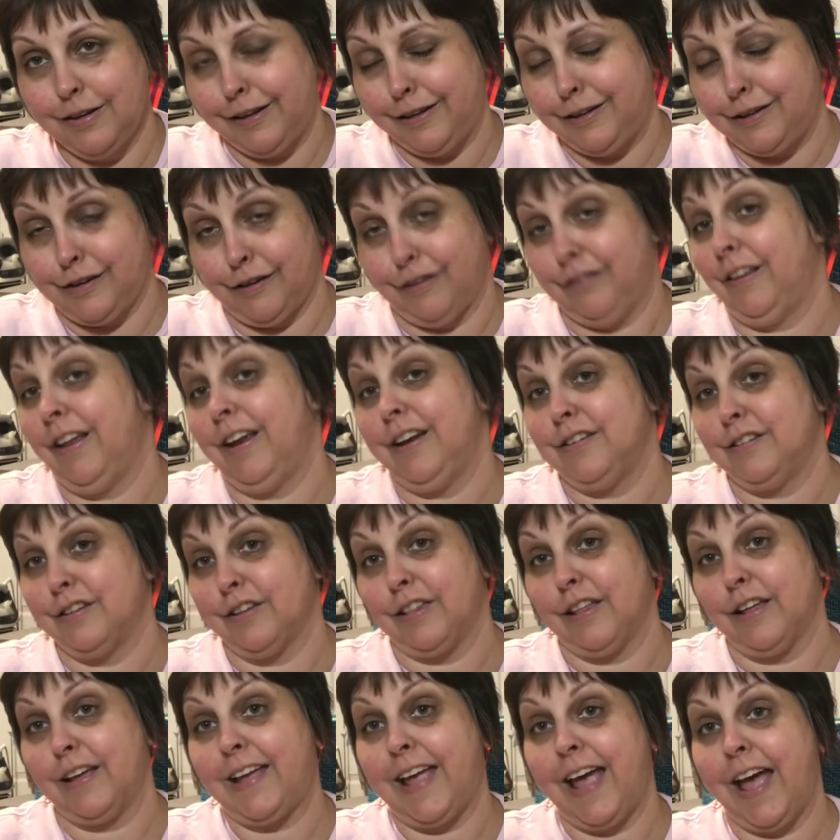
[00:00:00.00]
just like to
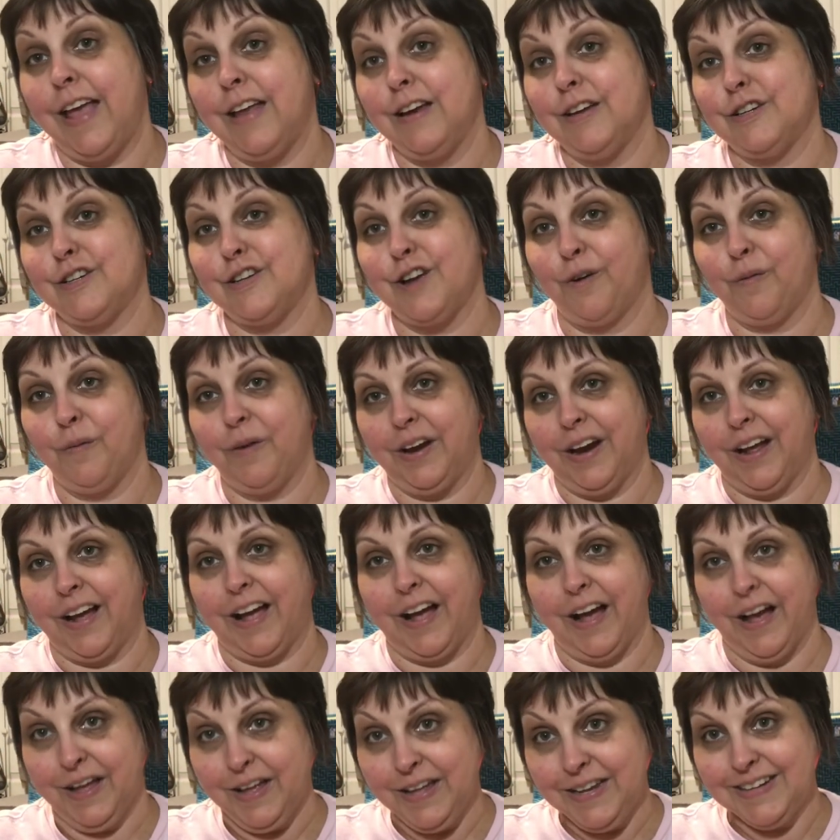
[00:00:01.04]
look at and don't want to
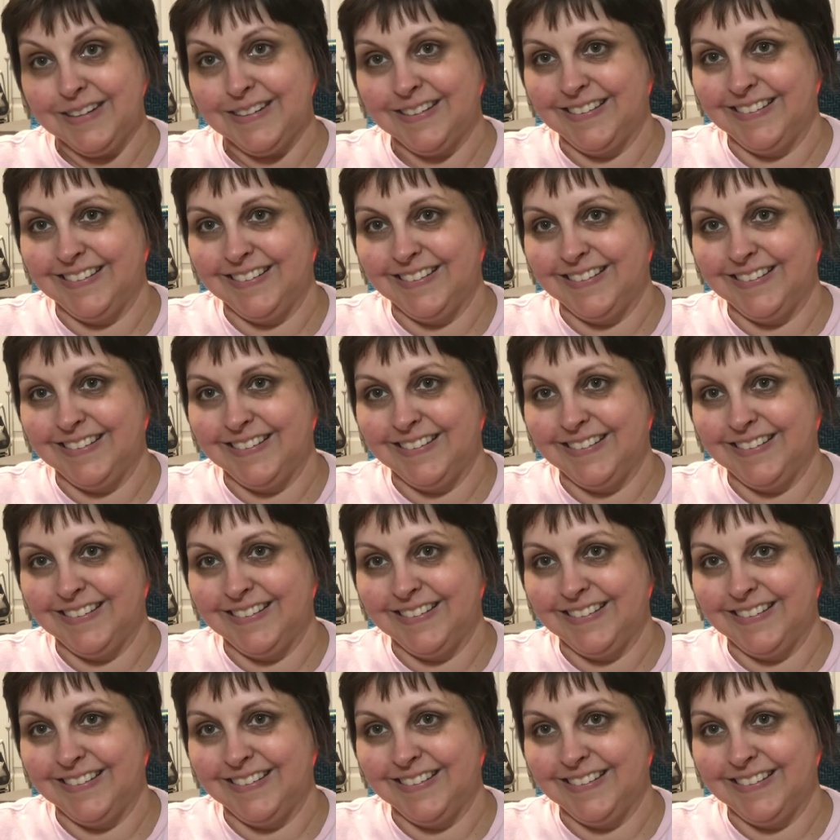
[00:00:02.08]
cut,